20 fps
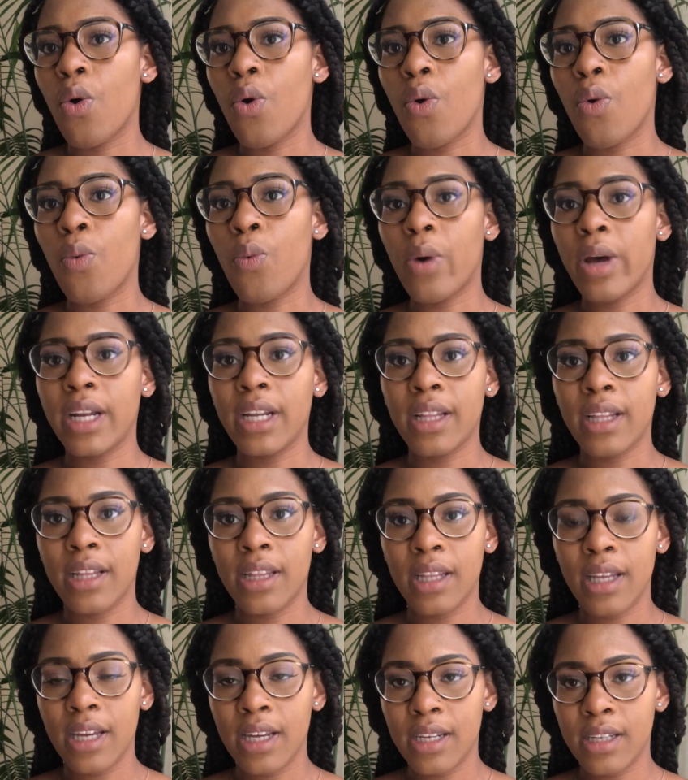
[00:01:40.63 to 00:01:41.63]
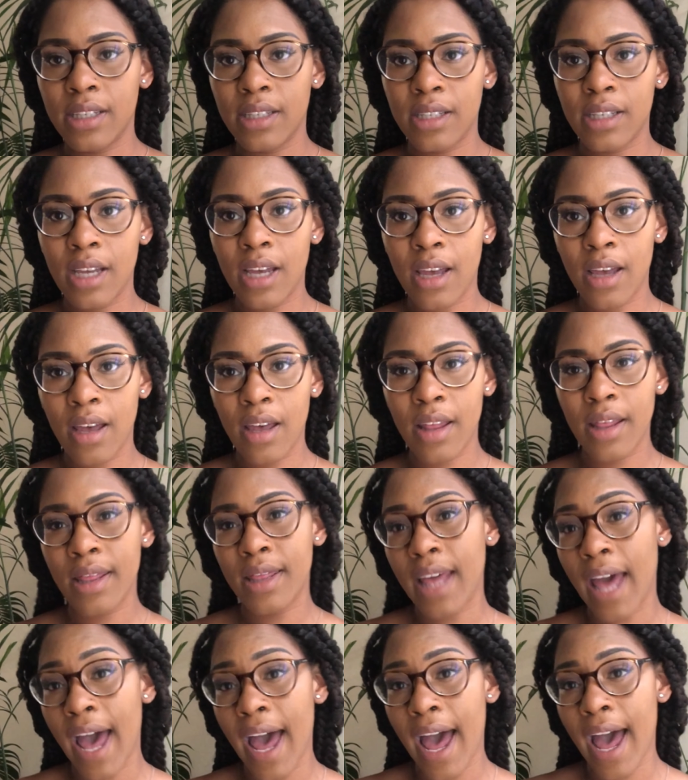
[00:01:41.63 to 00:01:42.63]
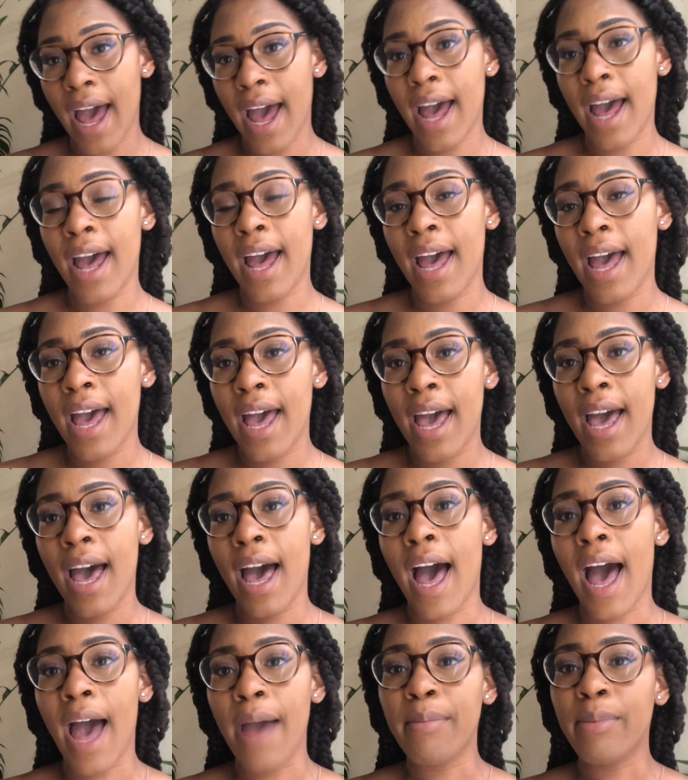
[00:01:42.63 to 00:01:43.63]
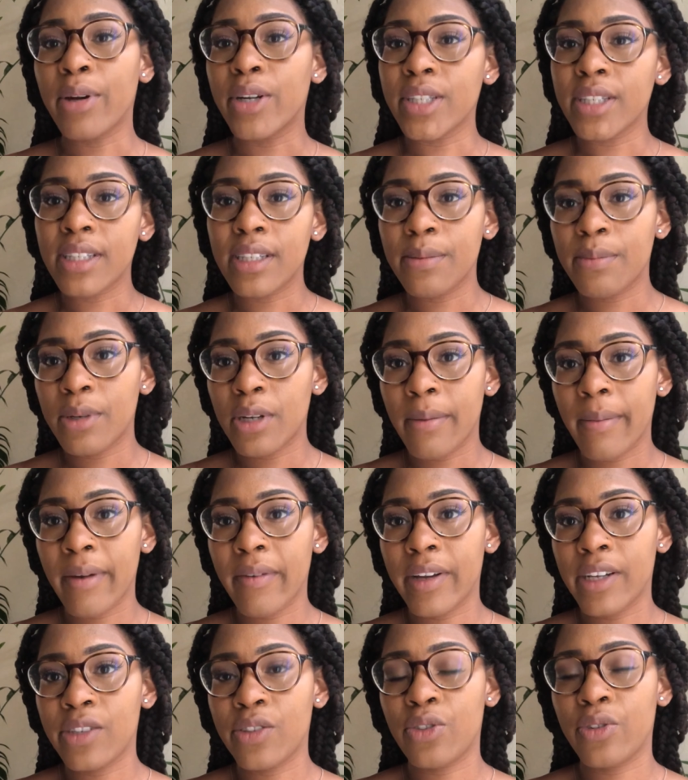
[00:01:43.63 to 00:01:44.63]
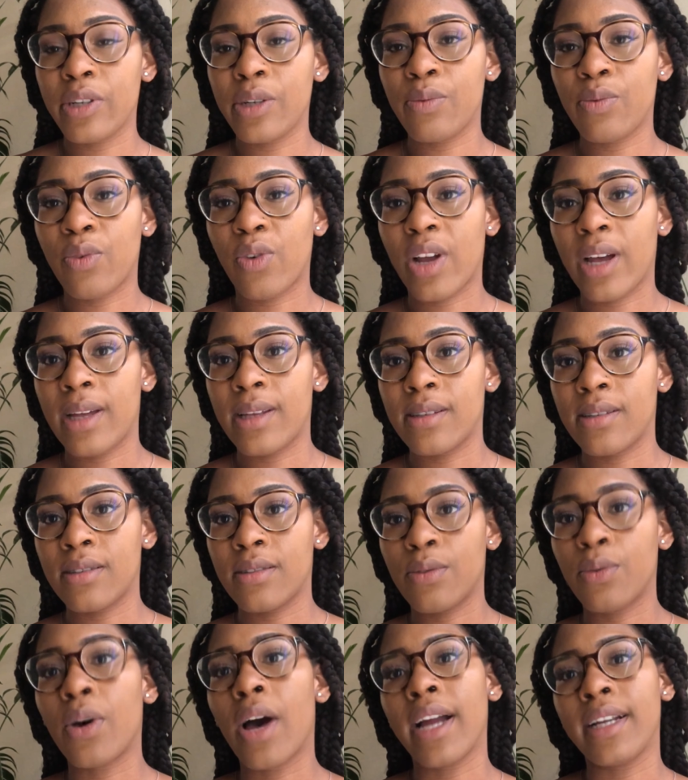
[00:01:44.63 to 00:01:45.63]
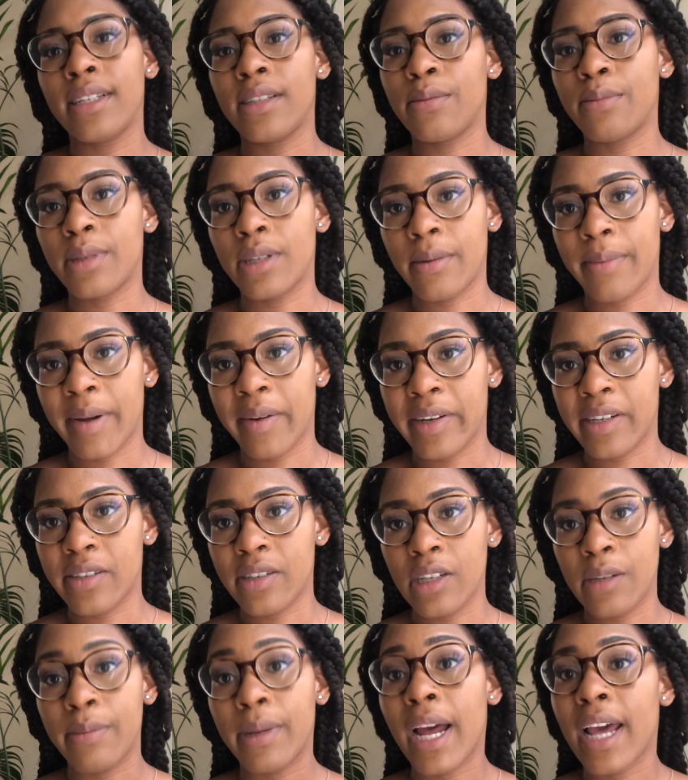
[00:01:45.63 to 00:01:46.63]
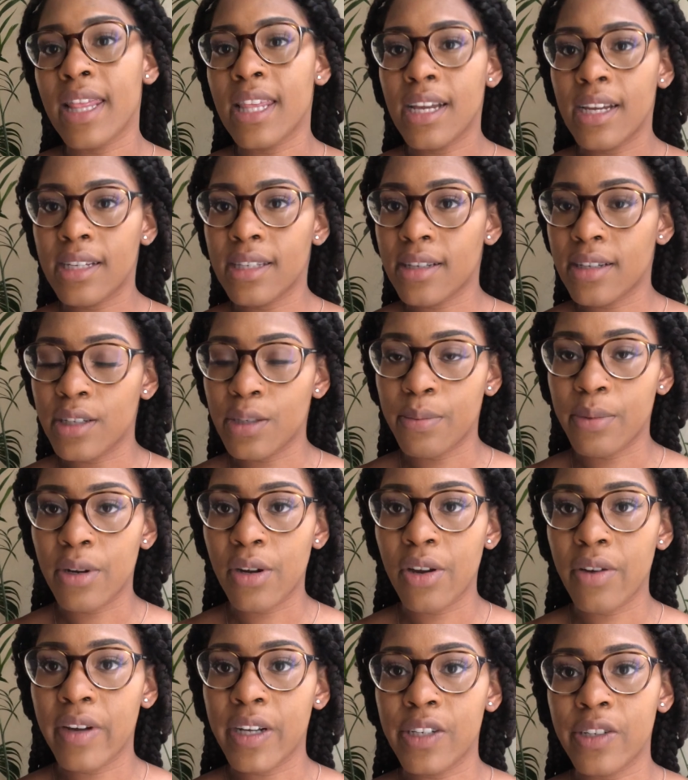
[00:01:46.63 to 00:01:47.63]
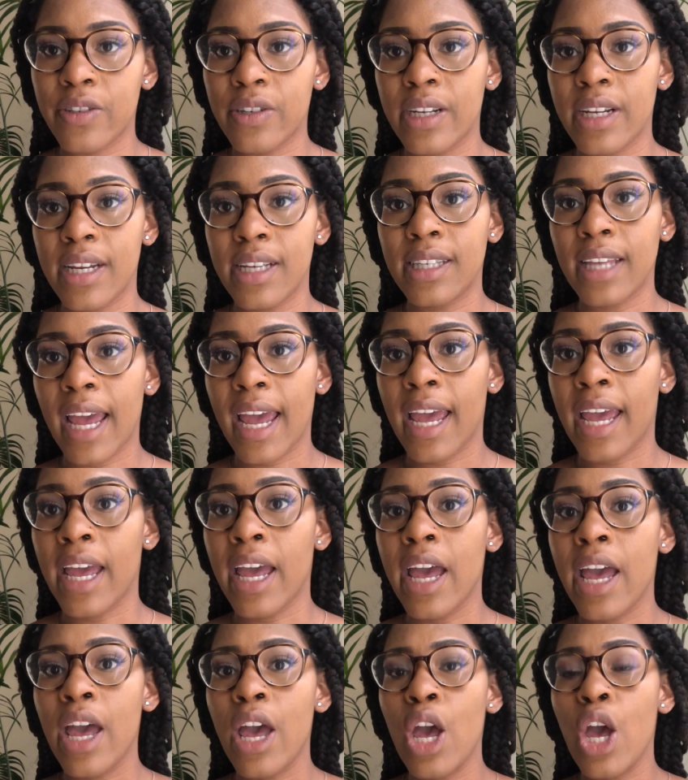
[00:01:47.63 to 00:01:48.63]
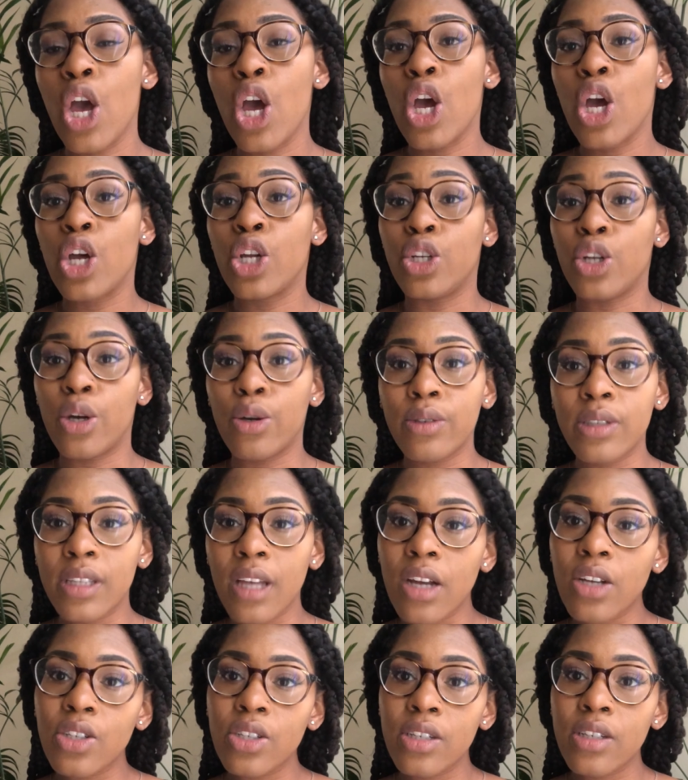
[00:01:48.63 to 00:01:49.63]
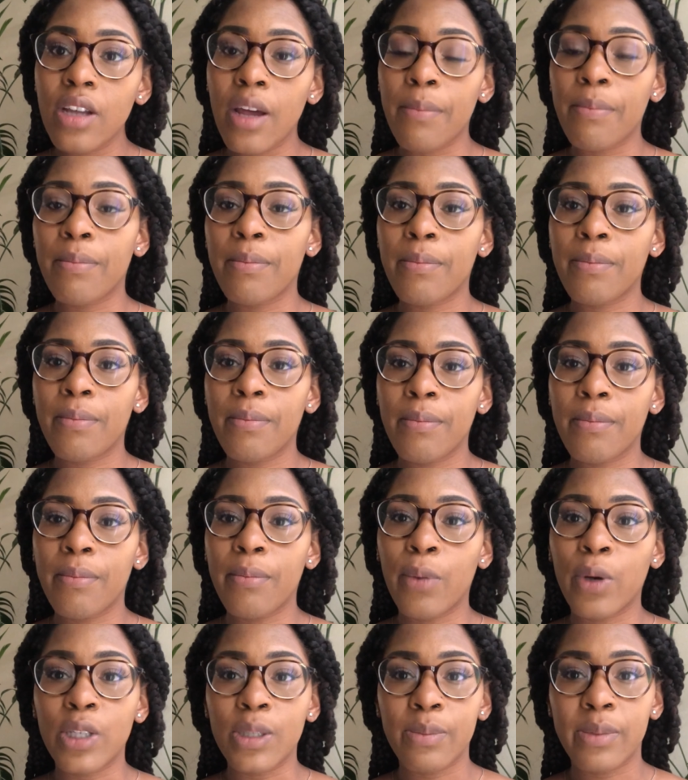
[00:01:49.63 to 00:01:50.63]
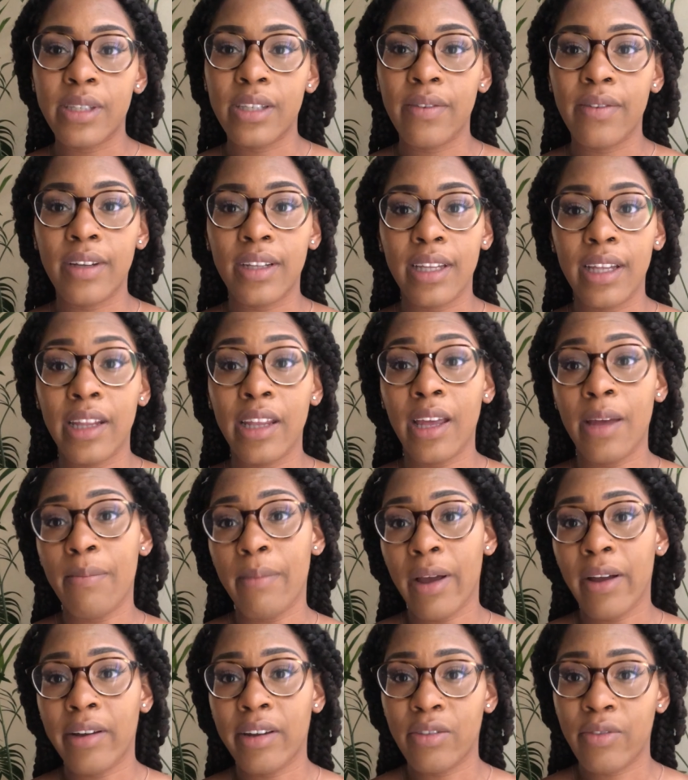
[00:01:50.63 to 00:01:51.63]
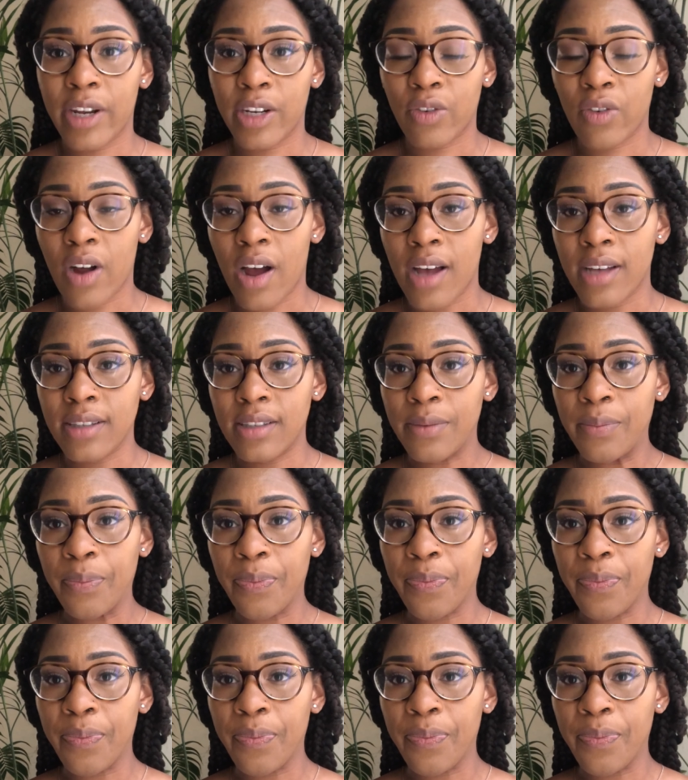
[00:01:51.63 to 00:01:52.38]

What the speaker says: One of the things that I personally put on my registry was, well, I didn't put on my registry, but I think it's good to put on your registry, is a nose suction, more specifically the American Red Cross.